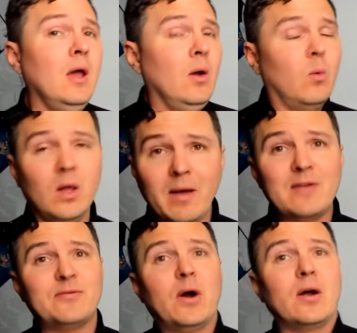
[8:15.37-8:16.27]
will by
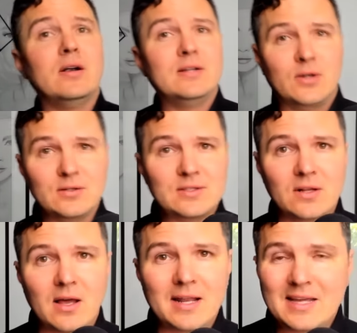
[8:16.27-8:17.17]
far turn
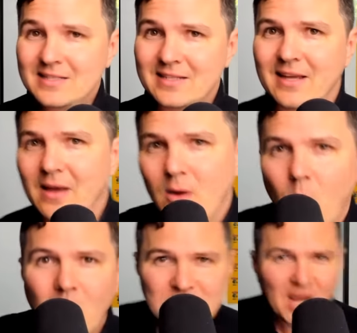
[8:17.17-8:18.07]
Solana into the
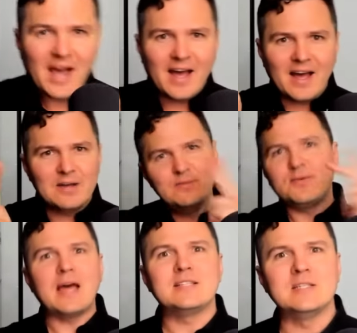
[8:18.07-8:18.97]
whatcha
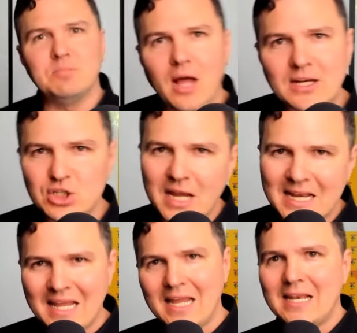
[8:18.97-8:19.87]
fastest
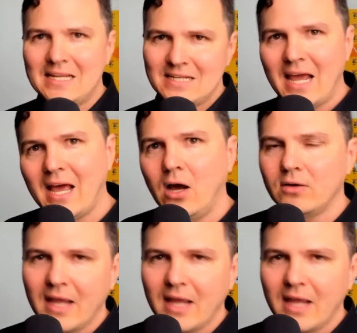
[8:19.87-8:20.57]
blockchain in town.